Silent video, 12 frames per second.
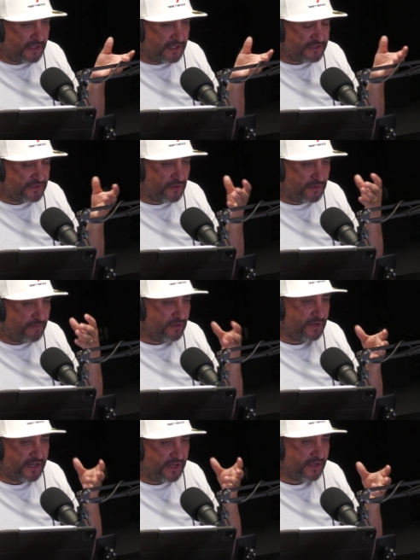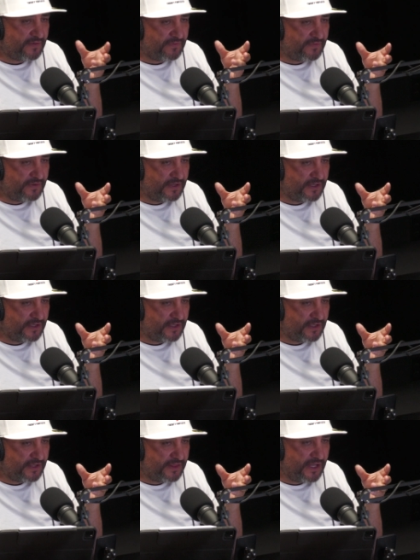It's your belief
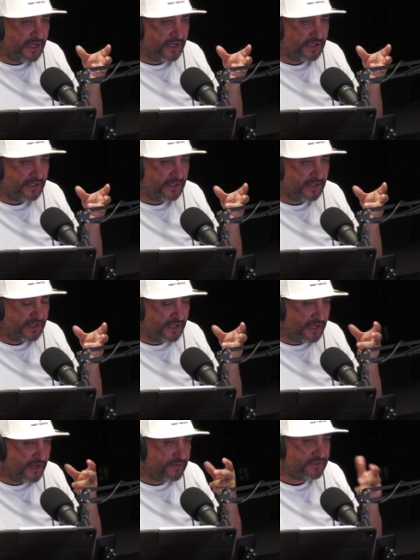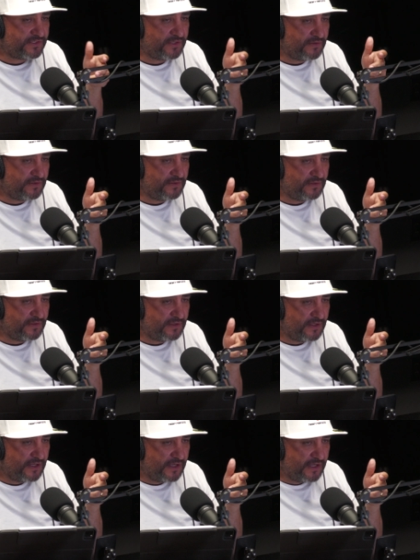that heals you.
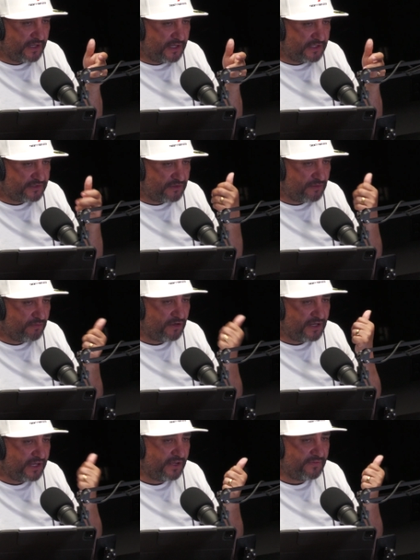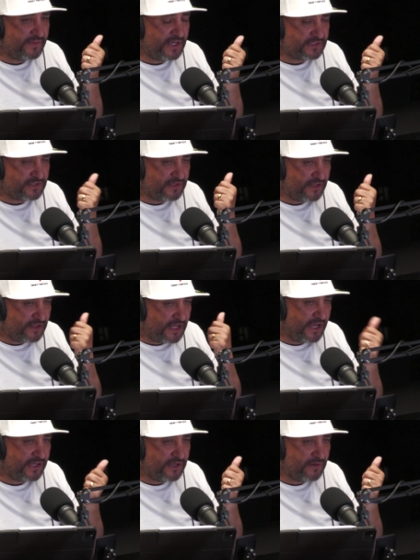It's your belief that's going to
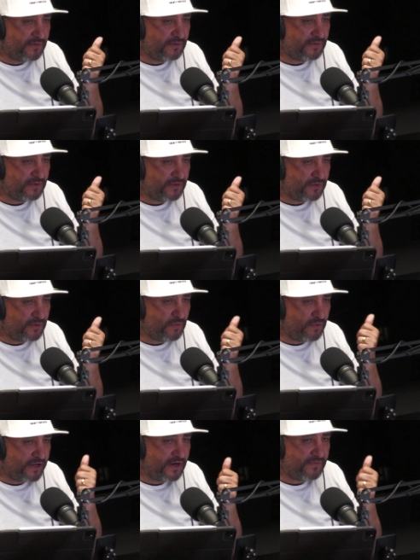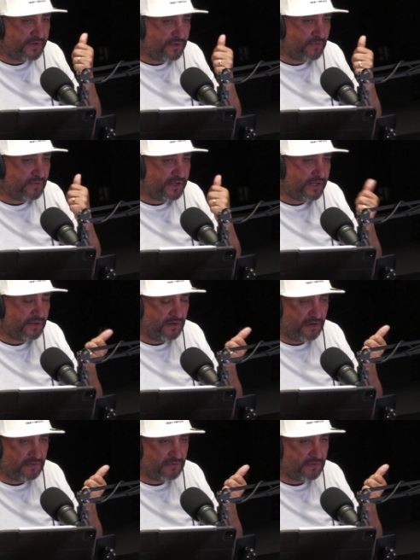take you to wherever you want to
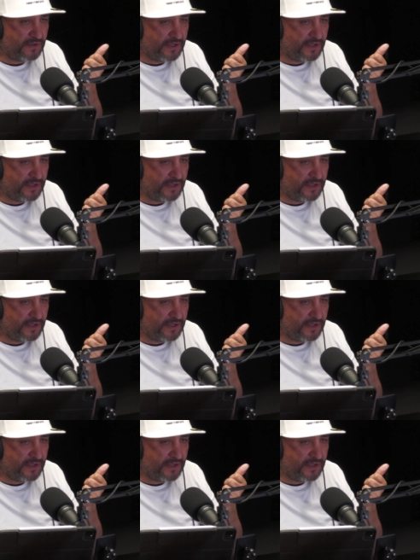go.